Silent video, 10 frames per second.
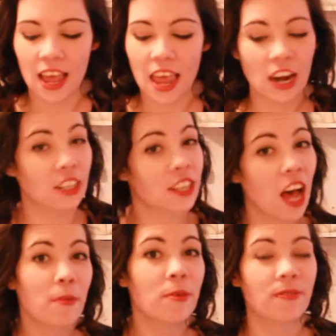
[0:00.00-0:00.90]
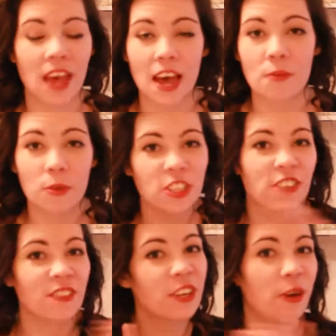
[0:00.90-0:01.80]
And on top of that, once
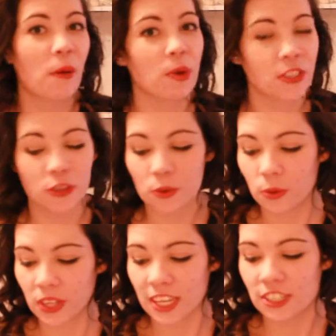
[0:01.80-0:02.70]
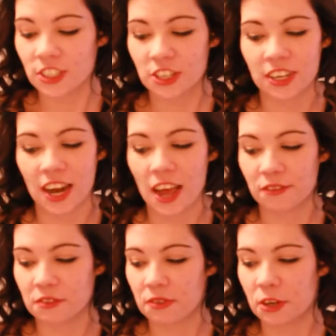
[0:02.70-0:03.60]
you figure out what your goal is, you're going to
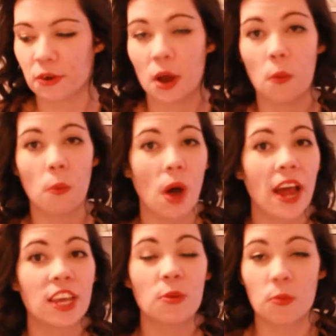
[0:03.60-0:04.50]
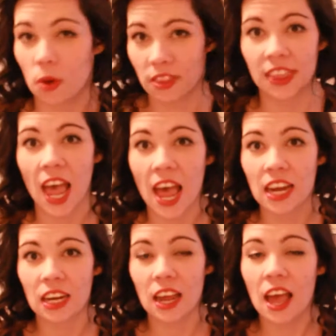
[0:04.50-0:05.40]
have to figure out why you want
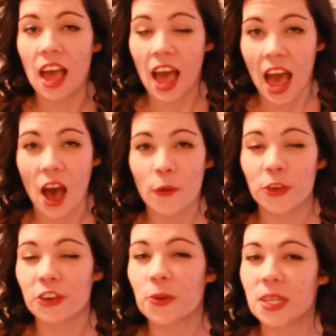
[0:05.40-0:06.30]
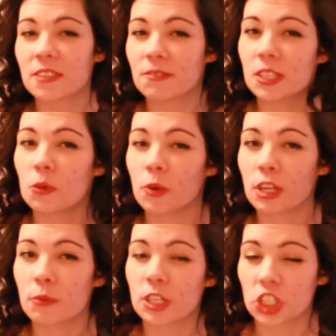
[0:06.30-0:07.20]
that, how you're going to feel
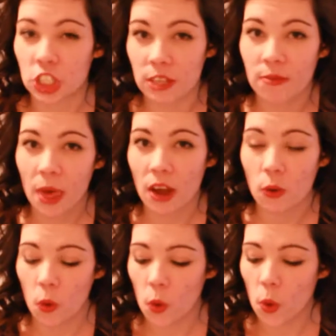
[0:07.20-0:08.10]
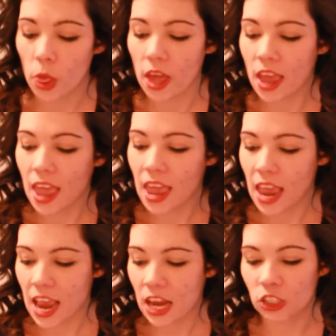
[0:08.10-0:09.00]
when you achieve that goal,
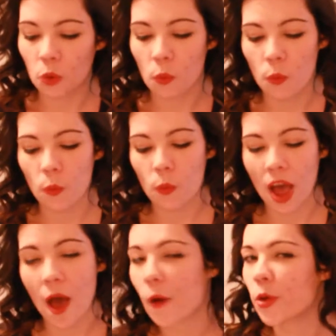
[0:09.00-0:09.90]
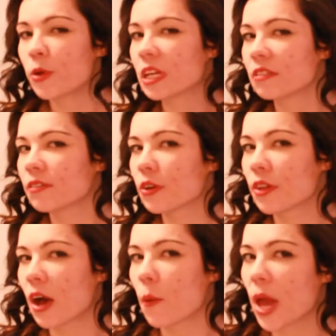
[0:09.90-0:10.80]
and how you can feel
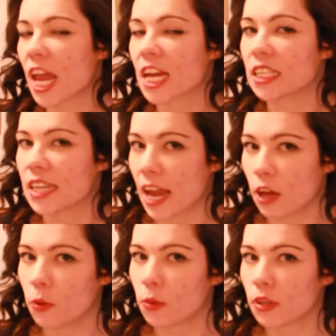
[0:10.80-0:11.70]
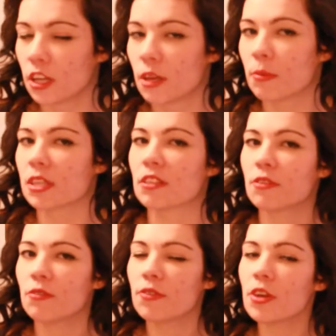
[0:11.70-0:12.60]
that way now. Because
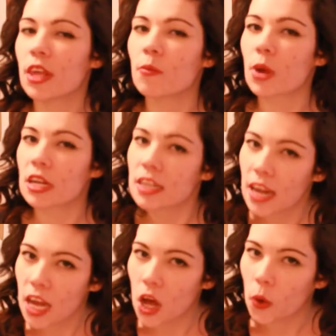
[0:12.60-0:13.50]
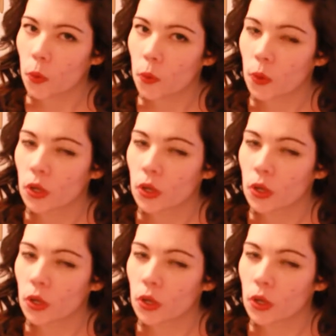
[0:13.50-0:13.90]
if you feel that way now,